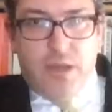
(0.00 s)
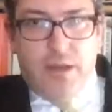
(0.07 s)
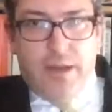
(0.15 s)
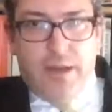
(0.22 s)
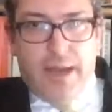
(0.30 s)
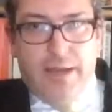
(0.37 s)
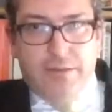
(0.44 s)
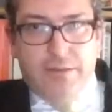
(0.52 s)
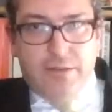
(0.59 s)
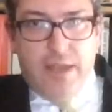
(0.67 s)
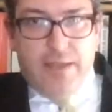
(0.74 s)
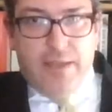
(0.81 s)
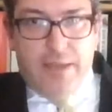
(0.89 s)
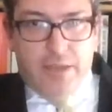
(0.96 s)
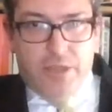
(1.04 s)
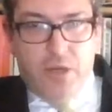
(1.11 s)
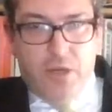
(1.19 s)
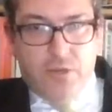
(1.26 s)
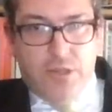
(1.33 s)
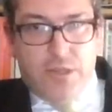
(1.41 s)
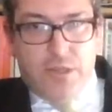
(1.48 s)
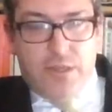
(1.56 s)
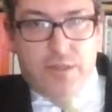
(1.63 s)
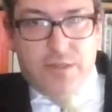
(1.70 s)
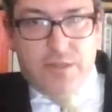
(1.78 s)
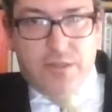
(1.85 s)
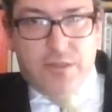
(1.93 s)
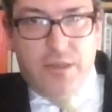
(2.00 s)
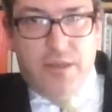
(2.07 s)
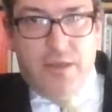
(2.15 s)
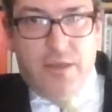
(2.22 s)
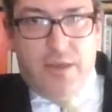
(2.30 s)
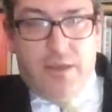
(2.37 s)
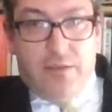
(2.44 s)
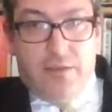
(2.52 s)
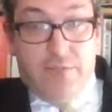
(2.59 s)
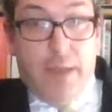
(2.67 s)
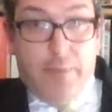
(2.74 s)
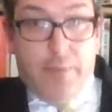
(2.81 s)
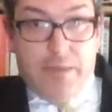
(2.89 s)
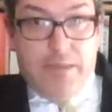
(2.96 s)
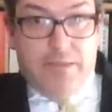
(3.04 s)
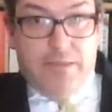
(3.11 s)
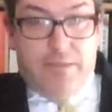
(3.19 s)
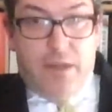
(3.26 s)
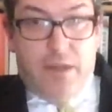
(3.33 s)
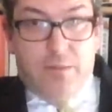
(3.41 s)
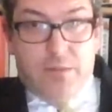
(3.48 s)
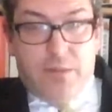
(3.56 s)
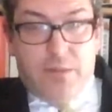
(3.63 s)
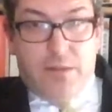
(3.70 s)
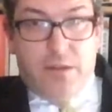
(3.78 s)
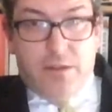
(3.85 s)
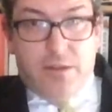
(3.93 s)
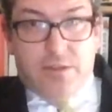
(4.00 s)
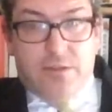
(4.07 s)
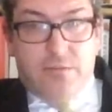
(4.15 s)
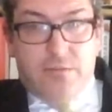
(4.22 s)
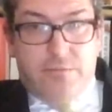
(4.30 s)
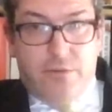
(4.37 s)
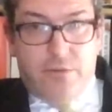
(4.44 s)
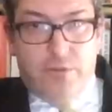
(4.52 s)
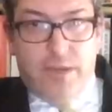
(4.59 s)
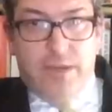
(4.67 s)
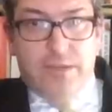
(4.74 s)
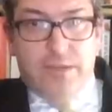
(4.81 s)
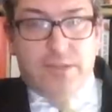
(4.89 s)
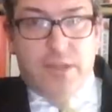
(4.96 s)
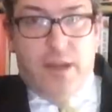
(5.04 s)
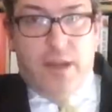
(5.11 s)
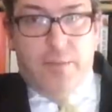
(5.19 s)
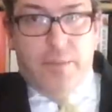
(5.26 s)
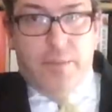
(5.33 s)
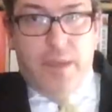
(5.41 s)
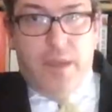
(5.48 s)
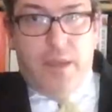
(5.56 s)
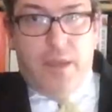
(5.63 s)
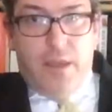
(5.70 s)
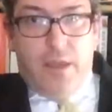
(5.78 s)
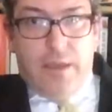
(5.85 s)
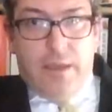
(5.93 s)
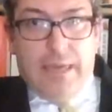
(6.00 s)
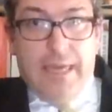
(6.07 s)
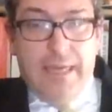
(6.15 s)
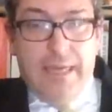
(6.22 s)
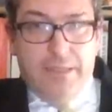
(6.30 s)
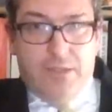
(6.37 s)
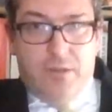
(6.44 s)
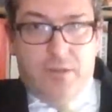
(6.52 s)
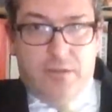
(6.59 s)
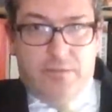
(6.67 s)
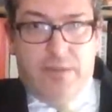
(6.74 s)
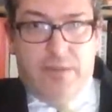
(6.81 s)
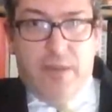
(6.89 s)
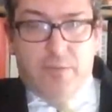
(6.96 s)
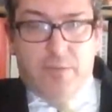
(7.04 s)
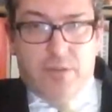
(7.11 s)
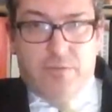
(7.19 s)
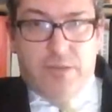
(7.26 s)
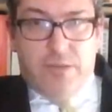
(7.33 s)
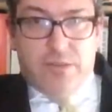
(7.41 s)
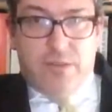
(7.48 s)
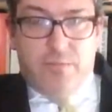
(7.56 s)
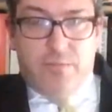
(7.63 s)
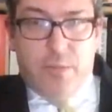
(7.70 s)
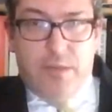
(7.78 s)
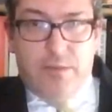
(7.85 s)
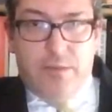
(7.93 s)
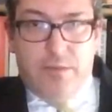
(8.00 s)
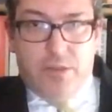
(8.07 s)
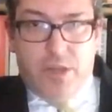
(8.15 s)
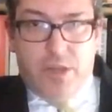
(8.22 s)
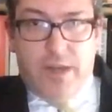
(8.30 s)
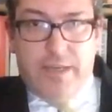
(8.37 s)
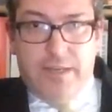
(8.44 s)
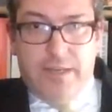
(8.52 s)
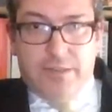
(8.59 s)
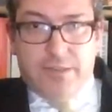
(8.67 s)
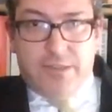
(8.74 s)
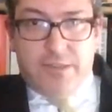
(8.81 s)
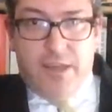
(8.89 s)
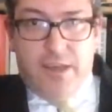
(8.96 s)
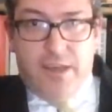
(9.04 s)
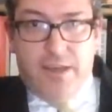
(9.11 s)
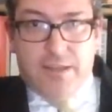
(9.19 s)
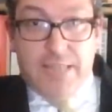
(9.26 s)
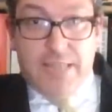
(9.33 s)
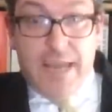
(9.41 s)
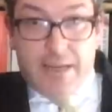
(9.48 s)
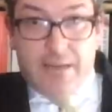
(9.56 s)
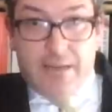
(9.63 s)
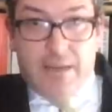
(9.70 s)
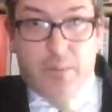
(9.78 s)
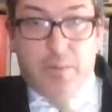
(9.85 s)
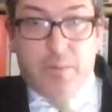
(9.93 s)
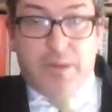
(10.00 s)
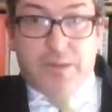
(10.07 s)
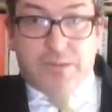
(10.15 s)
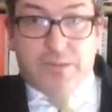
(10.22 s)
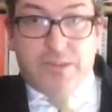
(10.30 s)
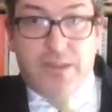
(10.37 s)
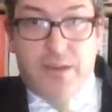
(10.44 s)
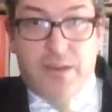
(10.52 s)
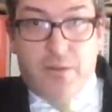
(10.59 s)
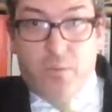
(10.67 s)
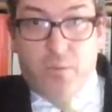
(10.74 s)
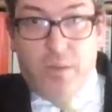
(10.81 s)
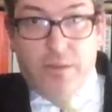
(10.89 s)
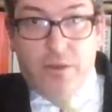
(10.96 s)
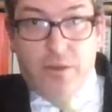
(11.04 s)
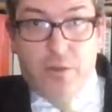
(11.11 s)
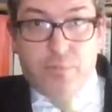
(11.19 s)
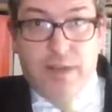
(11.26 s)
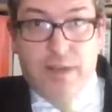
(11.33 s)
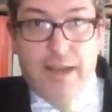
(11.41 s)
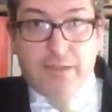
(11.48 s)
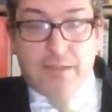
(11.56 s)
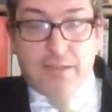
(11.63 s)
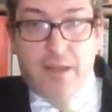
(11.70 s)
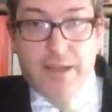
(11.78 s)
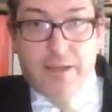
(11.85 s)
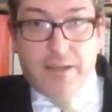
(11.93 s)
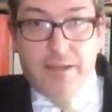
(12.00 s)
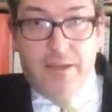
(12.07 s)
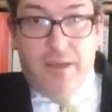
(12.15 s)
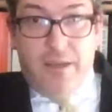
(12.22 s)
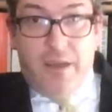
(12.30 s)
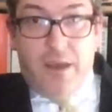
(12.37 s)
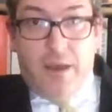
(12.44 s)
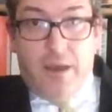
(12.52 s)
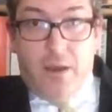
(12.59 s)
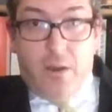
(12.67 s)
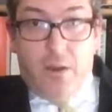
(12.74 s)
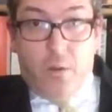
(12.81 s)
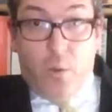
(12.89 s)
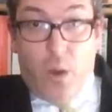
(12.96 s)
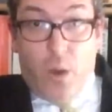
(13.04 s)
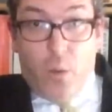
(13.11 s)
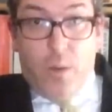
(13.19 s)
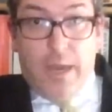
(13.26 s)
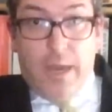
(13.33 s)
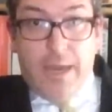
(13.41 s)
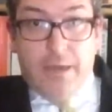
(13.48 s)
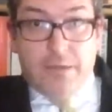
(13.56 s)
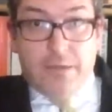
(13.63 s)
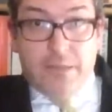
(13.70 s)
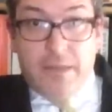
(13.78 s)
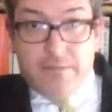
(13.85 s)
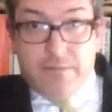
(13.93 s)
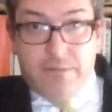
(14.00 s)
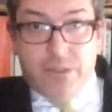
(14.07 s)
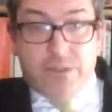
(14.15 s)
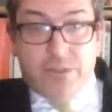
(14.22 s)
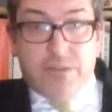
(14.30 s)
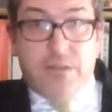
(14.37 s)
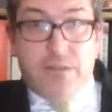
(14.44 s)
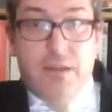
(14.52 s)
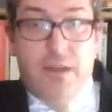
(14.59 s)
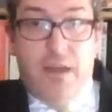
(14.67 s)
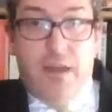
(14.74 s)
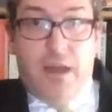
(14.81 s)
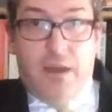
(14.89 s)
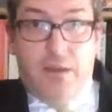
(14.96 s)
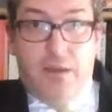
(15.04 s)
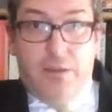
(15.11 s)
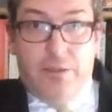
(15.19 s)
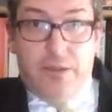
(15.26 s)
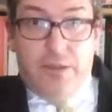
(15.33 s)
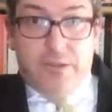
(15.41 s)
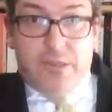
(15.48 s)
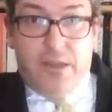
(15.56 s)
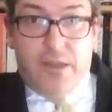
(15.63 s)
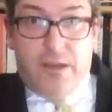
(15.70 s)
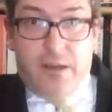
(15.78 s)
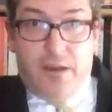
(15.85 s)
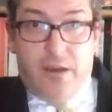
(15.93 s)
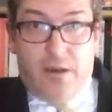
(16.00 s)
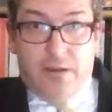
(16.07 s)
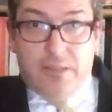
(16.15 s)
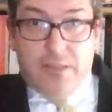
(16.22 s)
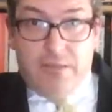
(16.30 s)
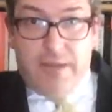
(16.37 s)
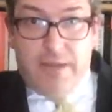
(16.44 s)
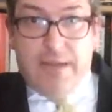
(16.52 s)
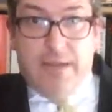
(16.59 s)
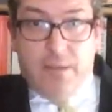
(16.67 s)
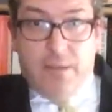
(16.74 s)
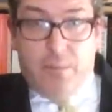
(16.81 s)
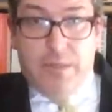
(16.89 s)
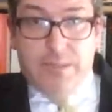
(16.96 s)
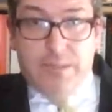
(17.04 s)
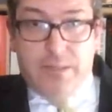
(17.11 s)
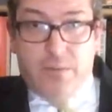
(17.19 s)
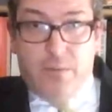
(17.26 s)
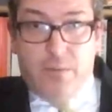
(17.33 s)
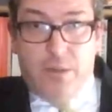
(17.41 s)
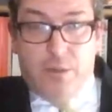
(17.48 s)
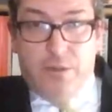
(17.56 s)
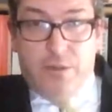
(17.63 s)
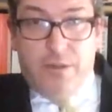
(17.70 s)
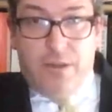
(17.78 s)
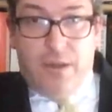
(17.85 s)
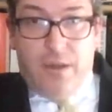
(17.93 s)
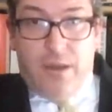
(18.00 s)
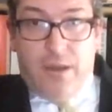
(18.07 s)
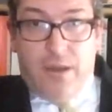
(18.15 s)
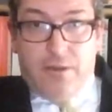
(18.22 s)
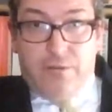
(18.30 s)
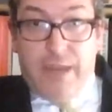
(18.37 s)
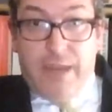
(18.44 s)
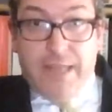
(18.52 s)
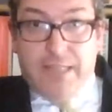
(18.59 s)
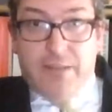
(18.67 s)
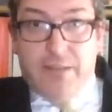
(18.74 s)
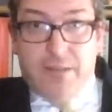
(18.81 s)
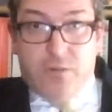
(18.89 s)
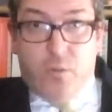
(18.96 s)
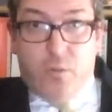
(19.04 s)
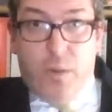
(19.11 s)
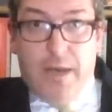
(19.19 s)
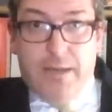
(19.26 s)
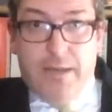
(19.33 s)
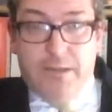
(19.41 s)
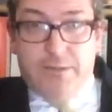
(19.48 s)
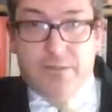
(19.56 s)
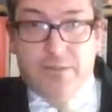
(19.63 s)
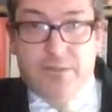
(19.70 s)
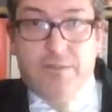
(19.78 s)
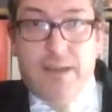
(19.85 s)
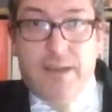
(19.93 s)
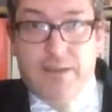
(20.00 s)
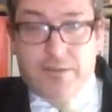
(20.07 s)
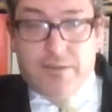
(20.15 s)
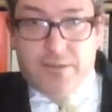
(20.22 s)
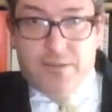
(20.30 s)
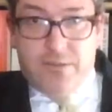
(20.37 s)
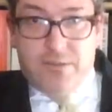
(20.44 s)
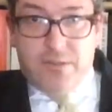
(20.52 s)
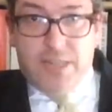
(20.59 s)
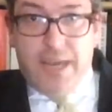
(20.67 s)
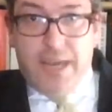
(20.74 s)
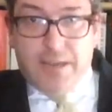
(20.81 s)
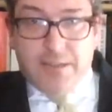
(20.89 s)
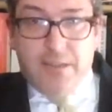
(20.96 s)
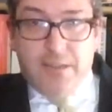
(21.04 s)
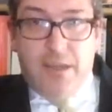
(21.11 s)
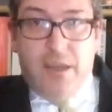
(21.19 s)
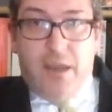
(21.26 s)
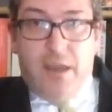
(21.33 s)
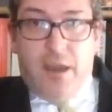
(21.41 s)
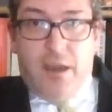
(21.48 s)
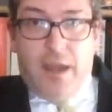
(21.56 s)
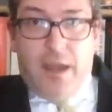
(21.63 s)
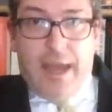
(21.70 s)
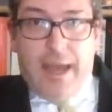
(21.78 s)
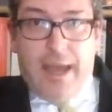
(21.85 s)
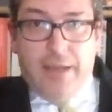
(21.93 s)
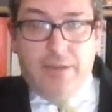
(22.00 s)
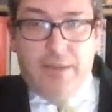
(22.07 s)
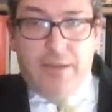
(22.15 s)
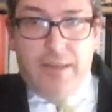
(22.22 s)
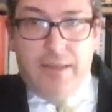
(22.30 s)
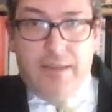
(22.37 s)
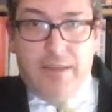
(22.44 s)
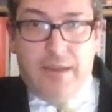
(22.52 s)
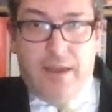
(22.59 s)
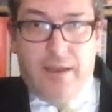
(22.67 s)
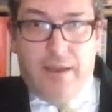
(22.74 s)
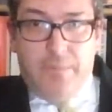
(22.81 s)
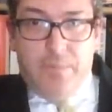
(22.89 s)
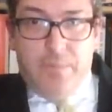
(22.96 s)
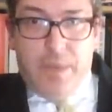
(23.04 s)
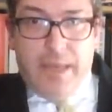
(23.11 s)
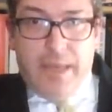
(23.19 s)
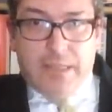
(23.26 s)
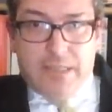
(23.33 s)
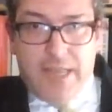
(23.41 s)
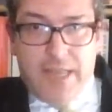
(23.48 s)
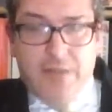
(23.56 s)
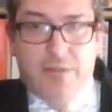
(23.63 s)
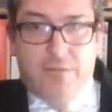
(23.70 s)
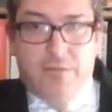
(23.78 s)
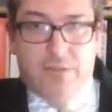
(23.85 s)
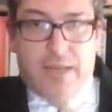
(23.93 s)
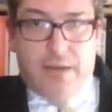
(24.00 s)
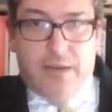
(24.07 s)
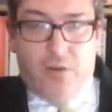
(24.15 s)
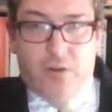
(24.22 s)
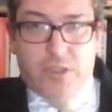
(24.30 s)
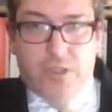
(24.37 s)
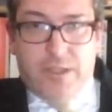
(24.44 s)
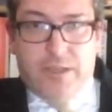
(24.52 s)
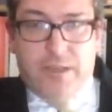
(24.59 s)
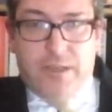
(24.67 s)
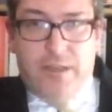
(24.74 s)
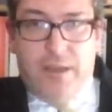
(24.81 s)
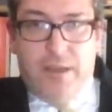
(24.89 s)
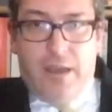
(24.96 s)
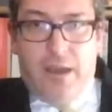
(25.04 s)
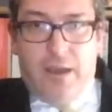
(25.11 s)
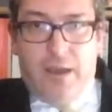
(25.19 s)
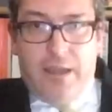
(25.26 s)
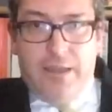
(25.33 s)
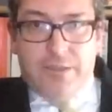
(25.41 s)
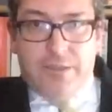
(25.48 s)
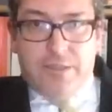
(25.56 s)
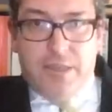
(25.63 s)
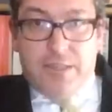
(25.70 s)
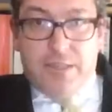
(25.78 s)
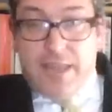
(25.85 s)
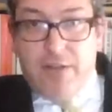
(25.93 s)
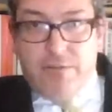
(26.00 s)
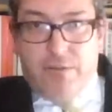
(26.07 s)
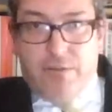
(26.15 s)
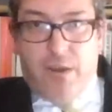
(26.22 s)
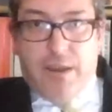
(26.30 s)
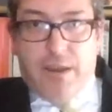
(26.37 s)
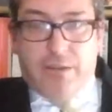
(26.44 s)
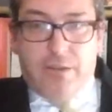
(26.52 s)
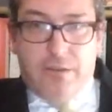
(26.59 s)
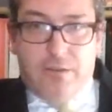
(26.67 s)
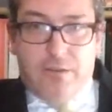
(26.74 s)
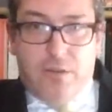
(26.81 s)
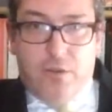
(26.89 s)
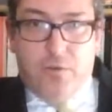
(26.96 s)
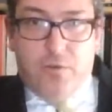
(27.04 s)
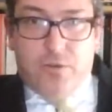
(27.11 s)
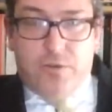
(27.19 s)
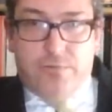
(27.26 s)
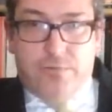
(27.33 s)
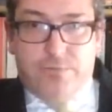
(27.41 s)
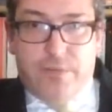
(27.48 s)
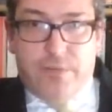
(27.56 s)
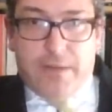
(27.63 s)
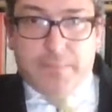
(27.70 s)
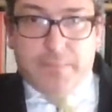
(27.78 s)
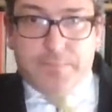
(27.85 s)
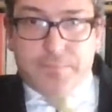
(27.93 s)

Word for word: uh, and and that shows that it has rapidly developed in the last few years. Um, key to the development of this have been the Chinese uh, tech companies, uh, well-known brands like uh, Huawei and Hikvision, uh, that are directly complicit with creating this Orwellian surveillance state. Uh, and the um, extent of the technology uh, is is terrifying. The the use of uh,